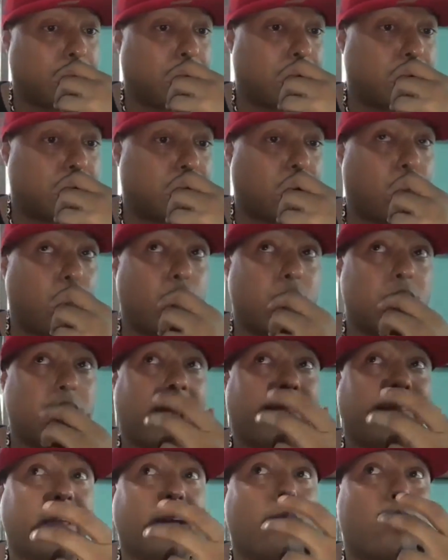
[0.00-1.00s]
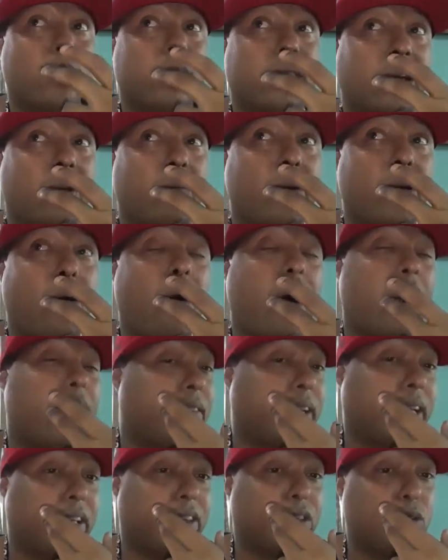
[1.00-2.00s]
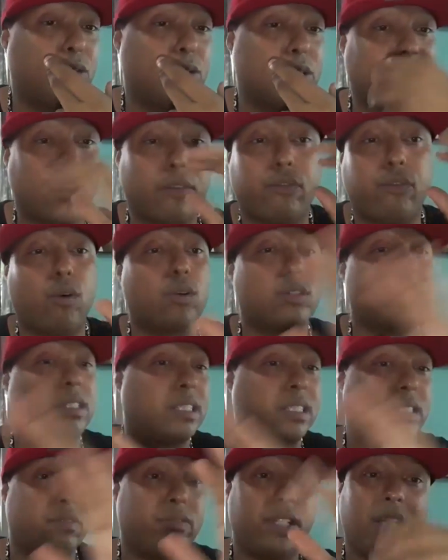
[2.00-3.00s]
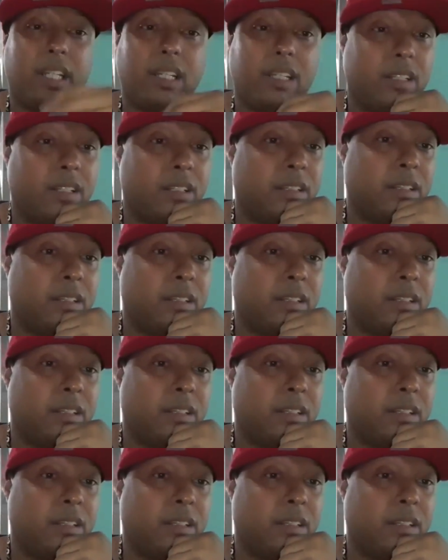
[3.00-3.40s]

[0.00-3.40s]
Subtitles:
So I think one thing we all have to get through is that false sense of need,